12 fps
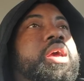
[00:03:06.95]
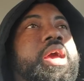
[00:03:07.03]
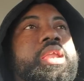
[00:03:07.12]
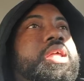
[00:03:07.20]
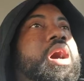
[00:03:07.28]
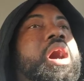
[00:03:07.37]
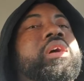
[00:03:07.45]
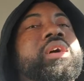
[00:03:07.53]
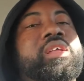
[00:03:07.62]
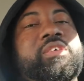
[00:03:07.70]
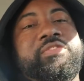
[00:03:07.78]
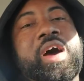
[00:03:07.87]
And then all
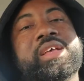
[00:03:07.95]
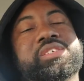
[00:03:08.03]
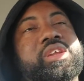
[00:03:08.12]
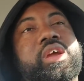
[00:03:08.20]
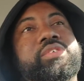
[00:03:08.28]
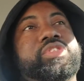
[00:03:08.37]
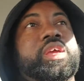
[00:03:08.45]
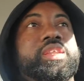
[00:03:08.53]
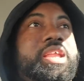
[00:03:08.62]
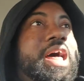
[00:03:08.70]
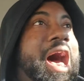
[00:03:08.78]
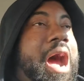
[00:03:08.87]
that advice and everything,
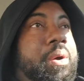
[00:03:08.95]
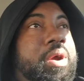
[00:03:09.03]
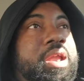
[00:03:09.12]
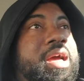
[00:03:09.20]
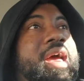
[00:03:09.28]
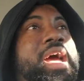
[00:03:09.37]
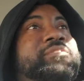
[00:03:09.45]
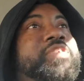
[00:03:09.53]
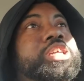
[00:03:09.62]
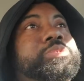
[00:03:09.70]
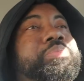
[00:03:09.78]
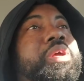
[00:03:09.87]
that hour and a half
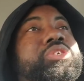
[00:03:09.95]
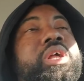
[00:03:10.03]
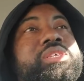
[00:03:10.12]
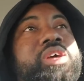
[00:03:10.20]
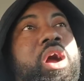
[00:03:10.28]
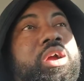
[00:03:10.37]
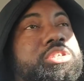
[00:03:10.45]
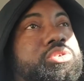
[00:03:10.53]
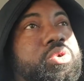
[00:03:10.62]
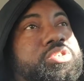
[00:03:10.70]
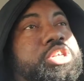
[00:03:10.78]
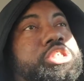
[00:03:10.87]
I spent trying to talk her
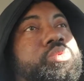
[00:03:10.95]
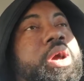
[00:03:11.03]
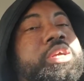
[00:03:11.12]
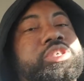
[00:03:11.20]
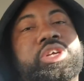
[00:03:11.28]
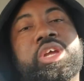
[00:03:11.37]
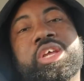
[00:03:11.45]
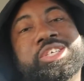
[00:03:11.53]
through a situation,